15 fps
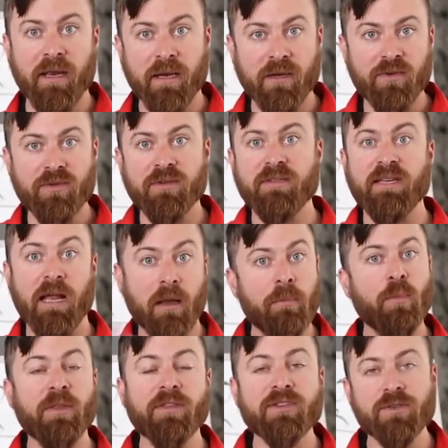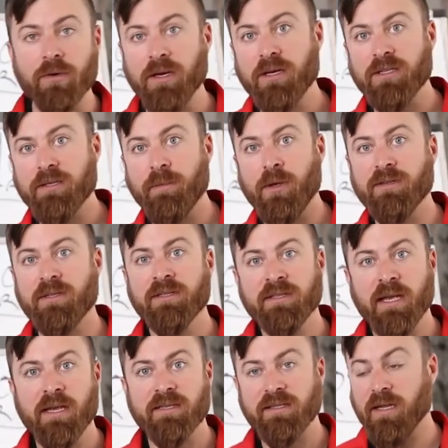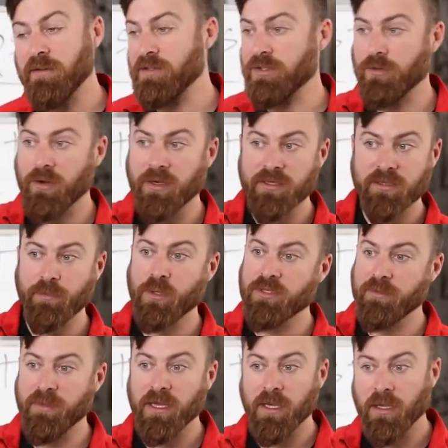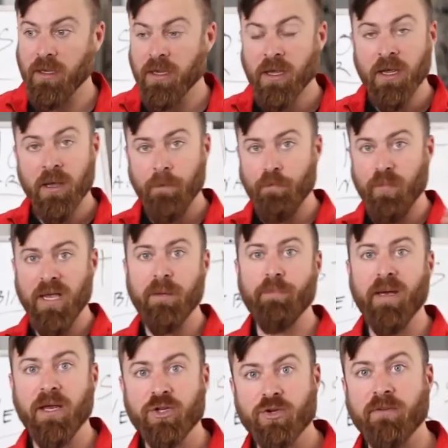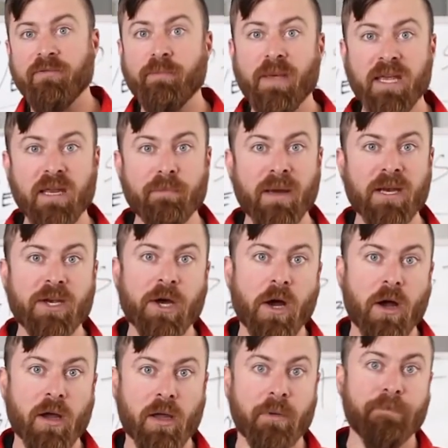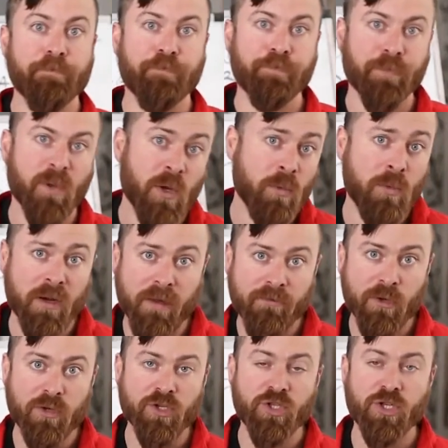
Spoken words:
And you tell them what the screen is supposed to say. Say the screen is supposed to be a big picture of me and my dog, or whatever you're